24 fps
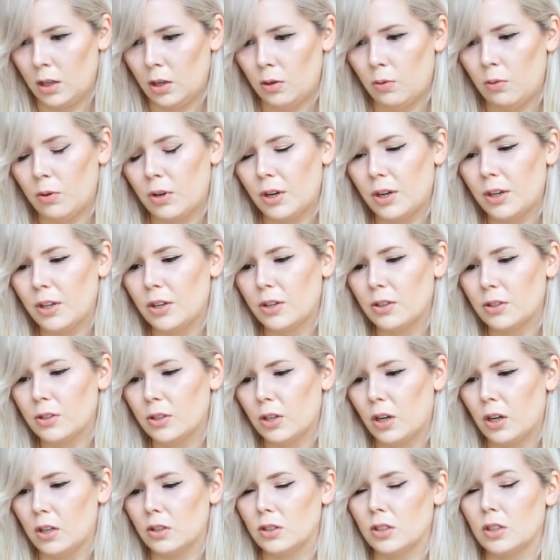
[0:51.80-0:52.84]
What are your
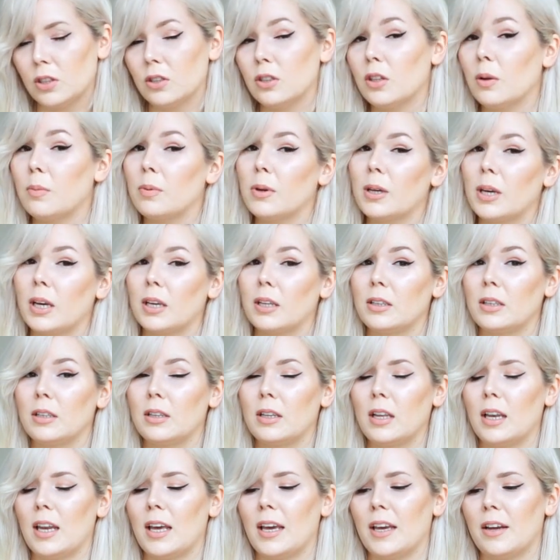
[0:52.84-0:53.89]
thoughts on duplicated
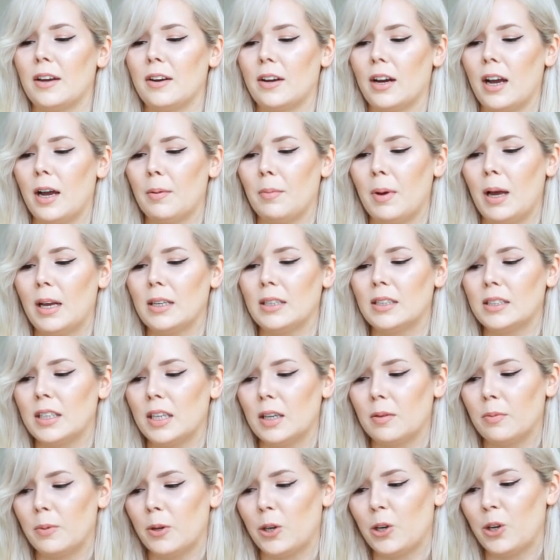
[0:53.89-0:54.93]
layer? I'm asking
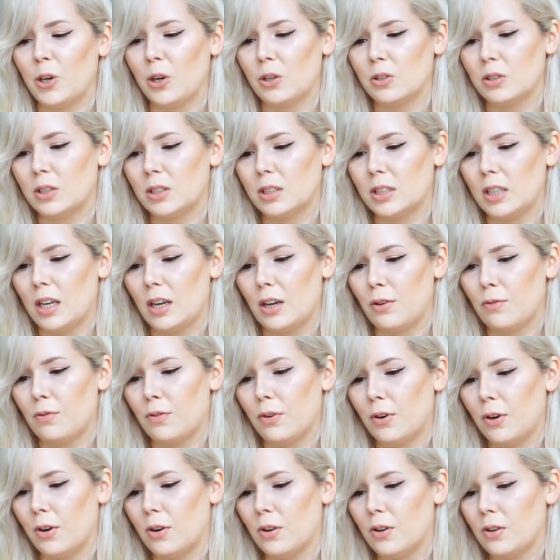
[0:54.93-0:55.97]
because I've
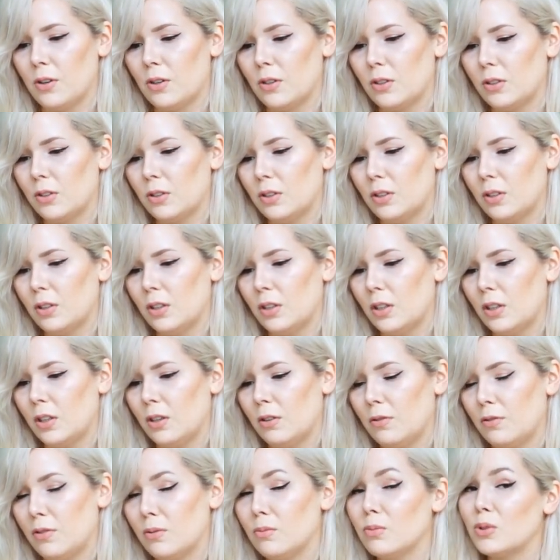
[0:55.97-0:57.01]
heard
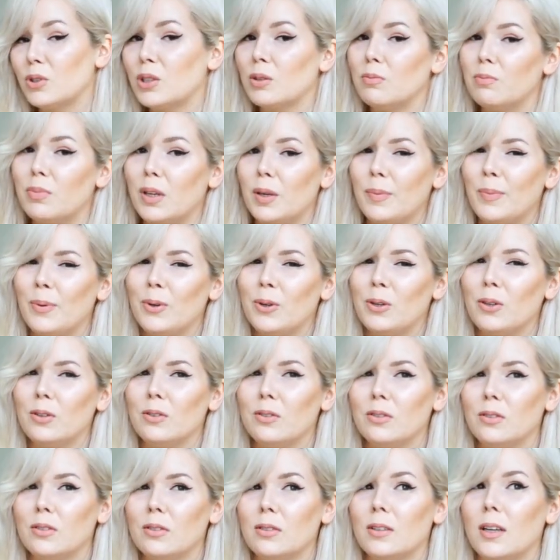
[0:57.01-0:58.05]
from some
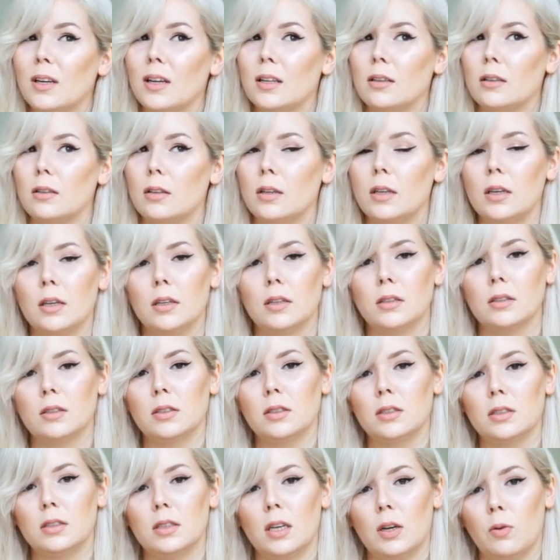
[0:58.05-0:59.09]
people that
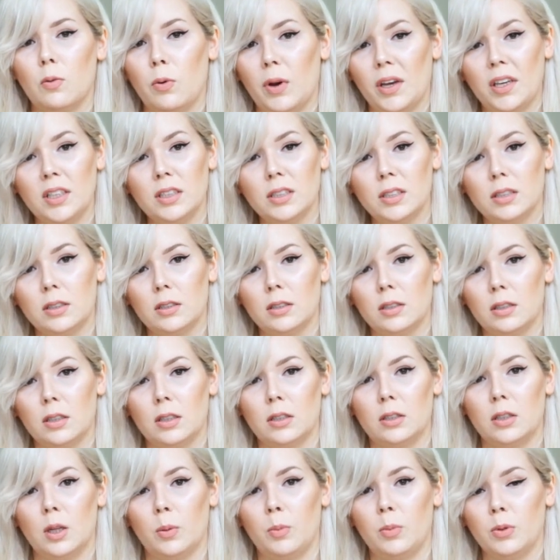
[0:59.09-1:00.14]
it's a waste, it
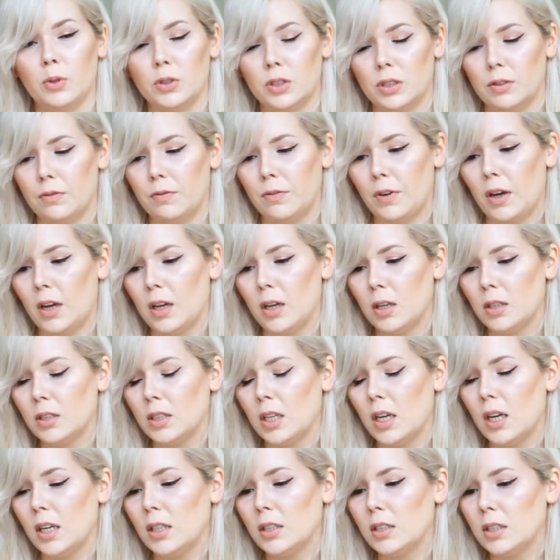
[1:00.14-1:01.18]
doubles the file
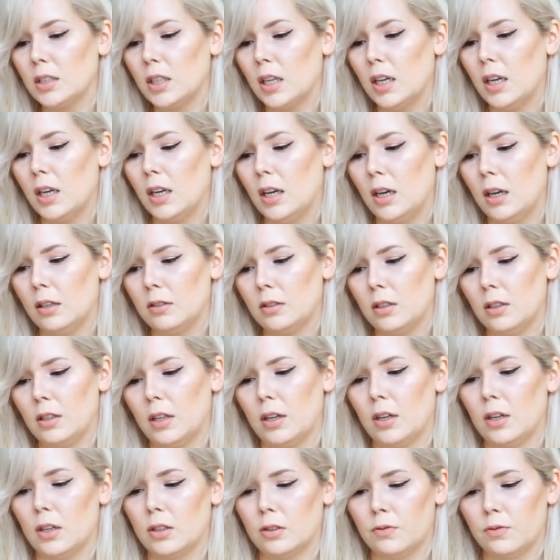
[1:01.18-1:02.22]
size, and
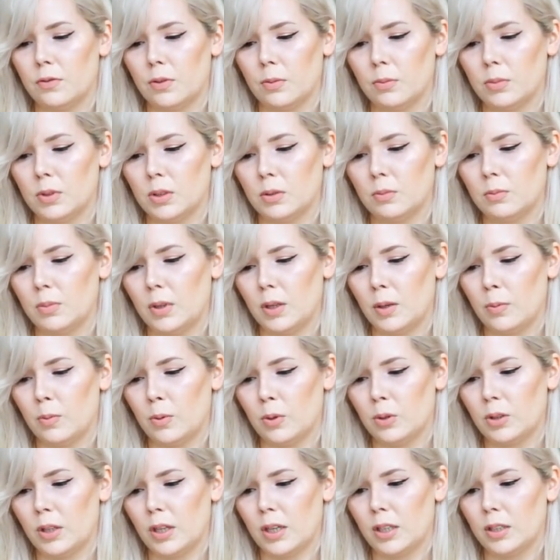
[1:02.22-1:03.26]
then I heard from some
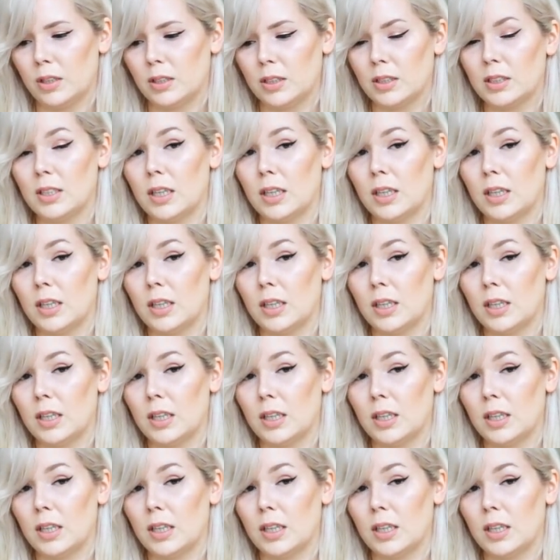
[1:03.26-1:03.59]
people that it's